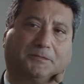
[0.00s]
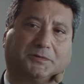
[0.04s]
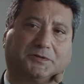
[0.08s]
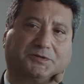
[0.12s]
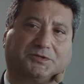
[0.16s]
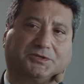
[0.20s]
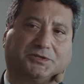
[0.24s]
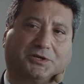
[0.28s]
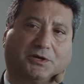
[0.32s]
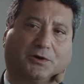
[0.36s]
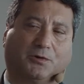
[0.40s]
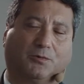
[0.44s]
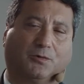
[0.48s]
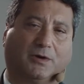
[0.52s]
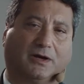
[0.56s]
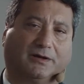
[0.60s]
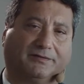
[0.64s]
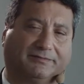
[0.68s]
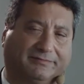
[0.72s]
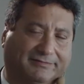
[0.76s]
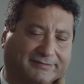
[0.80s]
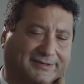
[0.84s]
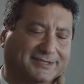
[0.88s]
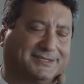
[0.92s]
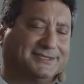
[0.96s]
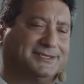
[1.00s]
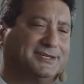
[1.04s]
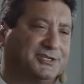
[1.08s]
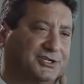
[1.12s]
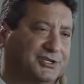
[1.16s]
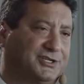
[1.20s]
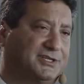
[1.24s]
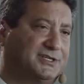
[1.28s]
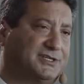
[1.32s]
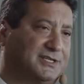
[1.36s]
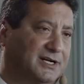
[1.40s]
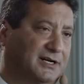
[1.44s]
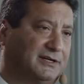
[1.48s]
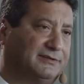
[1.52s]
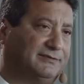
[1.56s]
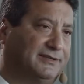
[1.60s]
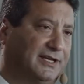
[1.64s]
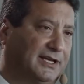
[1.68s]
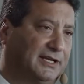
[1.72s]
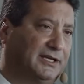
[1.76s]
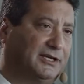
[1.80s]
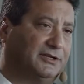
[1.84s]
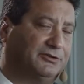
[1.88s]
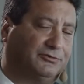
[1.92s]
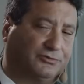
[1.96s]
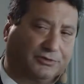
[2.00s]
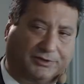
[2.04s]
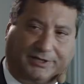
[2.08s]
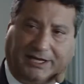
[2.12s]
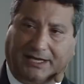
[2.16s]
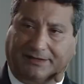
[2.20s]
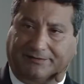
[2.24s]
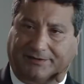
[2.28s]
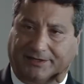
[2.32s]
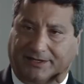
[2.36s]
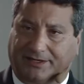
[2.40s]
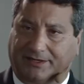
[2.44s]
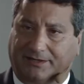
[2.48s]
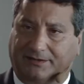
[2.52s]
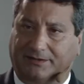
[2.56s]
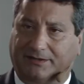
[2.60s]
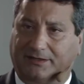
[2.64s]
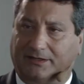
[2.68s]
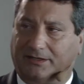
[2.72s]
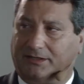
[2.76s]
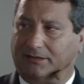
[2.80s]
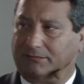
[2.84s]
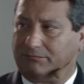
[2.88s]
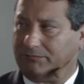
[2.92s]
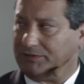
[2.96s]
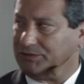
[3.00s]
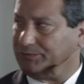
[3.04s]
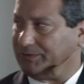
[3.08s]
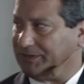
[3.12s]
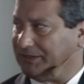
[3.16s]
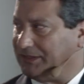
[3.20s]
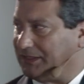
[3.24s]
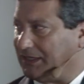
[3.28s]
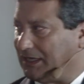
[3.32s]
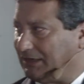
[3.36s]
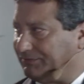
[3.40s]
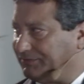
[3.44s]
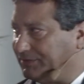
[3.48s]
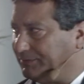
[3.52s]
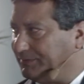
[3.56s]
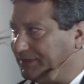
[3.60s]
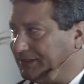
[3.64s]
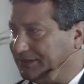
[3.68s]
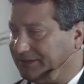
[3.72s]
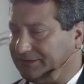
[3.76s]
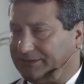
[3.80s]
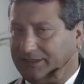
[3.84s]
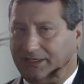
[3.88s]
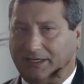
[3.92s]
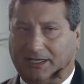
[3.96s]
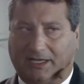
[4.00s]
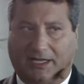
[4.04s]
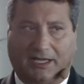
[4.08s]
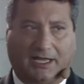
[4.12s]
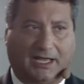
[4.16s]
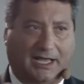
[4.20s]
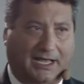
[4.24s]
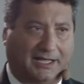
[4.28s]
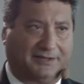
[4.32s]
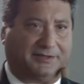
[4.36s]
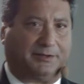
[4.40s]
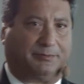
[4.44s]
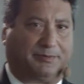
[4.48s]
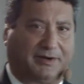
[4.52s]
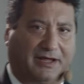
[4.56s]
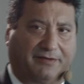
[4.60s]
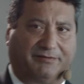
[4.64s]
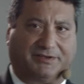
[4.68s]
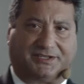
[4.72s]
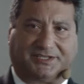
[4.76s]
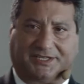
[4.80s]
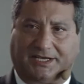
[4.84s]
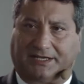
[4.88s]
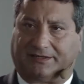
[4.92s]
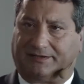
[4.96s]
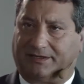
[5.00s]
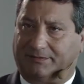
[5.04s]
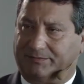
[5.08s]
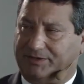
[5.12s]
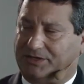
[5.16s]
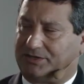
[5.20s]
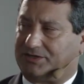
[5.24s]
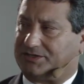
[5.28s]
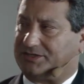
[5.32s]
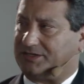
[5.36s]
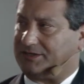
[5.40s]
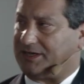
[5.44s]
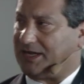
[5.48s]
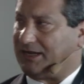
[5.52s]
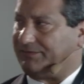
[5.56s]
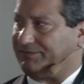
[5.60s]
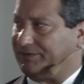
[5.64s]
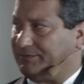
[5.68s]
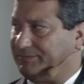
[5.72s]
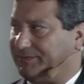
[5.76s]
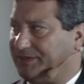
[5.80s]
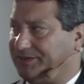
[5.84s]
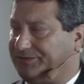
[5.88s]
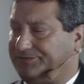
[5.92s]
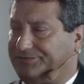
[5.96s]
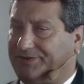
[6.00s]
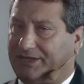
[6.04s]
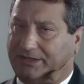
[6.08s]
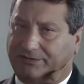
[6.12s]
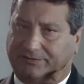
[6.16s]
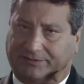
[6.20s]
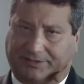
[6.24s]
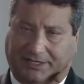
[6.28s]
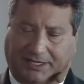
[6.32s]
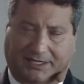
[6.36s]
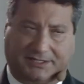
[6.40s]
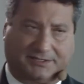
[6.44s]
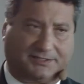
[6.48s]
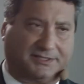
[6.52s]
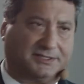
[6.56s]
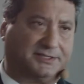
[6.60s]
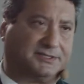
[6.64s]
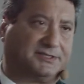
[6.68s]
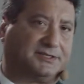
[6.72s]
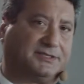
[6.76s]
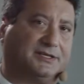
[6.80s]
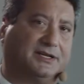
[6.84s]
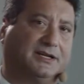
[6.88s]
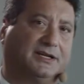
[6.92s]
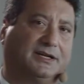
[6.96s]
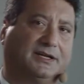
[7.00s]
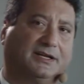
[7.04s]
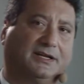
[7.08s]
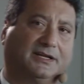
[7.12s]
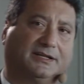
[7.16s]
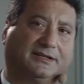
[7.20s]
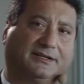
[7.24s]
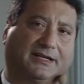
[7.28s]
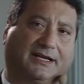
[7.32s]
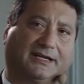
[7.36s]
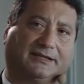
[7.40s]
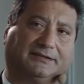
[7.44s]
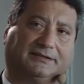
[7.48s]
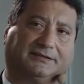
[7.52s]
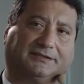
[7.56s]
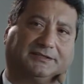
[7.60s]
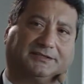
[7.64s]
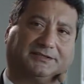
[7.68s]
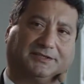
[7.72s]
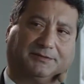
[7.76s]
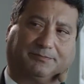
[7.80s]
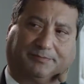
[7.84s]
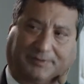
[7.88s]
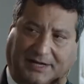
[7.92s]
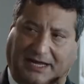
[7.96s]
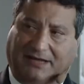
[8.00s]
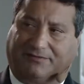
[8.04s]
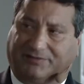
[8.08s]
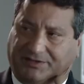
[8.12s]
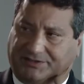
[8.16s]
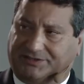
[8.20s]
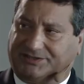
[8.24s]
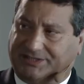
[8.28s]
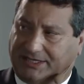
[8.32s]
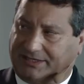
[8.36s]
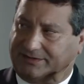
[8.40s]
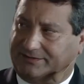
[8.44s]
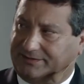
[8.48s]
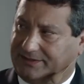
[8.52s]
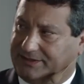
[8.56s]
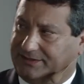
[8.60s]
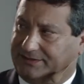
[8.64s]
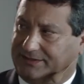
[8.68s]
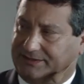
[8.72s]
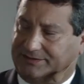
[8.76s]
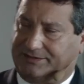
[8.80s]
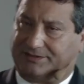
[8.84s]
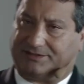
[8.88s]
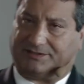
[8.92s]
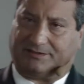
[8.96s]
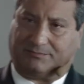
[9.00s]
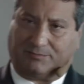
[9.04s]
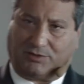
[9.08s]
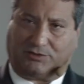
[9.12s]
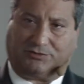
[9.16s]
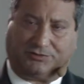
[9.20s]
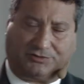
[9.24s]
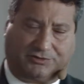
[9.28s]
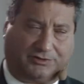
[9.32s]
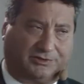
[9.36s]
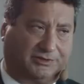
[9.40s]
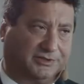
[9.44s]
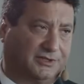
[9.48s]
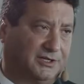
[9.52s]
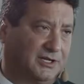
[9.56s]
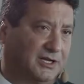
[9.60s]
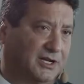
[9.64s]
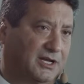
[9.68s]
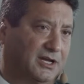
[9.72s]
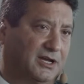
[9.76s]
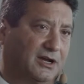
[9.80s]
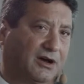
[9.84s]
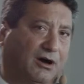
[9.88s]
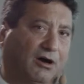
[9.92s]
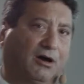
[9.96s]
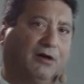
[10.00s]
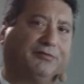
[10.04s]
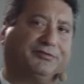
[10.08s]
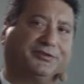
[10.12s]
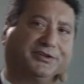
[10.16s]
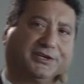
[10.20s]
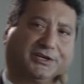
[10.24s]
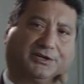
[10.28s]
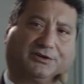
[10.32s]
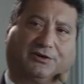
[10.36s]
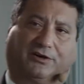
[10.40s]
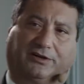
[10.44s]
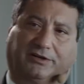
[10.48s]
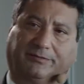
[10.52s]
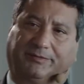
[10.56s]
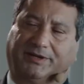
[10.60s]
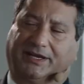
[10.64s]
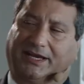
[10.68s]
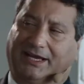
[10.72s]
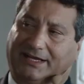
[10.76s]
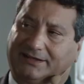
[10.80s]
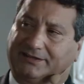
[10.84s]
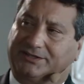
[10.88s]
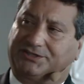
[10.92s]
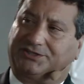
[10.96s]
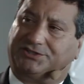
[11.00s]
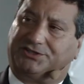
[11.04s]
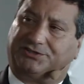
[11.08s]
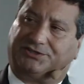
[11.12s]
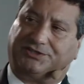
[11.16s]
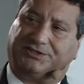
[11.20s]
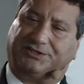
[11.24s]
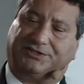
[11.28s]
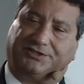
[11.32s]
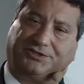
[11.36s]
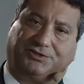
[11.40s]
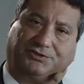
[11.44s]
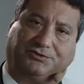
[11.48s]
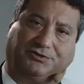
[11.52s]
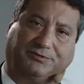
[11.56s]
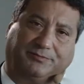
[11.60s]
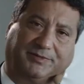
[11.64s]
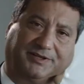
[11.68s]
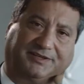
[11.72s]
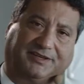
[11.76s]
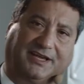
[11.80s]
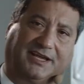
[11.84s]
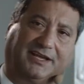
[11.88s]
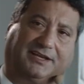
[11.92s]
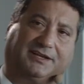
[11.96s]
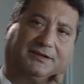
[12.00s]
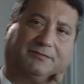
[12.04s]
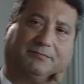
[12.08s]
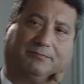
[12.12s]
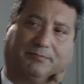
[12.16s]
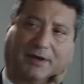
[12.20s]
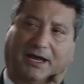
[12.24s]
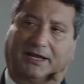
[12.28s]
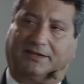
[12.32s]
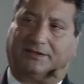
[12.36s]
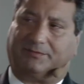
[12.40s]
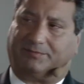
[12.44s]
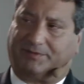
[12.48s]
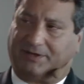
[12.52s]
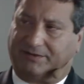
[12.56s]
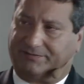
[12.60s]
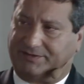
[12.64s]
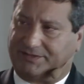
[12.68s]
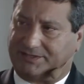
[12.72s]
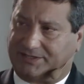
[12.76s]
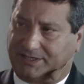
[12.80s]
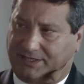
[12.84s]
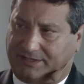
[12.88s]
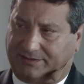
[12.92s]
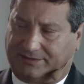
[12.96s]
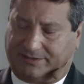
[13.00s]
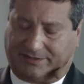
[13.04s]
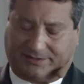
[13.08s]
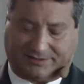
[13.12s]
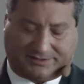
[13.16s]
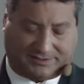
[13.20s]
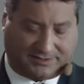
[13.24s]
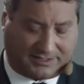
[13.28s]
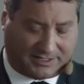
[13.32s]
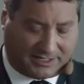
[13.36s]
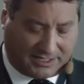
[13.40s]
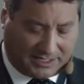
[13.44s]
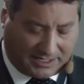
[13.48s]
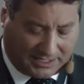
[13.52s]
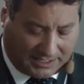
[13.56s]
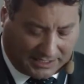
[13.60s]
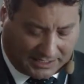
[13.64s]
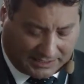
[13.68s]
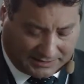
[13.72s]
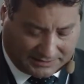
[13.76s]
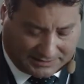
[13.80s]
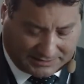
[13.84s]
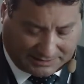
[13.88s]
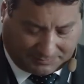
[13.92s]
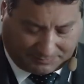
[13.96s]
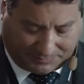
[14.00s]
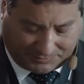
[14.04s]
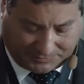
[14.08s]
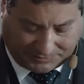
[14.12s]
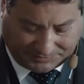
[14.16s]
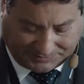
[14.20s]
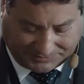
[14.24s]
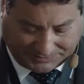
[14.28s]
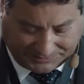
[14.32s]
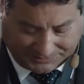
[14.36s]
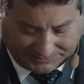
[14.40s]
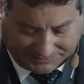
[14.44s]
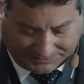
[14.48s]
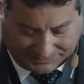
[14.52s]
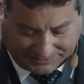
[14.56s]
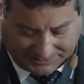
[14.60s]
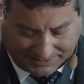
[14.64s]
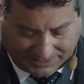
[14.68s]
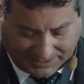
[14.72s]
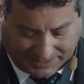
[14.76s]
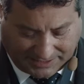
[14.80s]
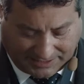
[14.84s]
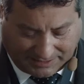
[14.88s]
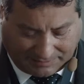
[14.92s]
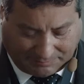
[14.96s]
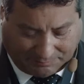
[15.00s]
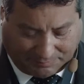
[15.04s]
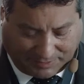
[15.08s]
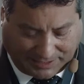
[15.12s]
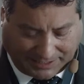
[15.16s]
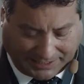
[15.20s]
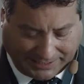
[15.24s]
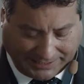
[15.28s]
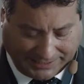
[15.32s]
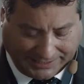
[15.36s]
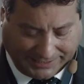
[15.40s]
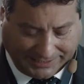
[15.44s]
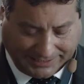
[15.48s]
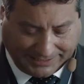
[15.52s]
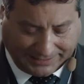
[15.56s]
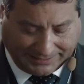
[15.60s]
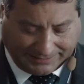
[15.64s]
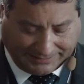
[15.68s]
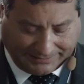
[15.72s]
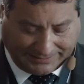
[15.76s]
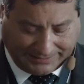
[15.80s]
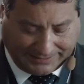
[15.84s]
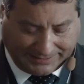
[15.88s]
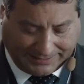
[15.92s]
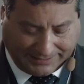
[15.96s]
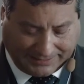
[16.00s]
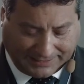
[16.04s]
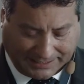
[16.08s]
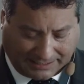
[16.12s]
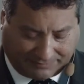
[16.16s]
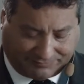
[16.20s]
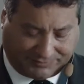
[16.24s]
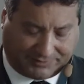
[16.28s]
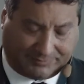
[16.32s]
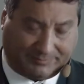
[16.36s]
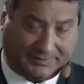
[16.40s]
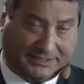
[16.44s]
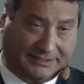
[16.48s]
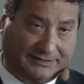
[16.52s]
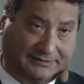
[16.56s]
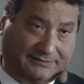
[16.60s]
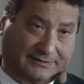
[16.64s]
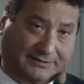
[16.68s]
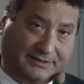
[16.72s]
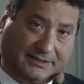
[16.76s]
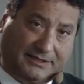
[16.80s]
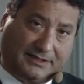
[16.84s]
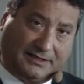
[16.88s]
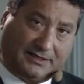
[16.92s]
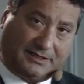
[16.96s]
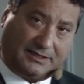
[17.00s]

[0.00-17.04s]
So decisions are taken together between the government and the private sector, because the government recognizes that it is the private sector that is the motor of the economy, and decisions should be taken by the private sectors and supported by the government.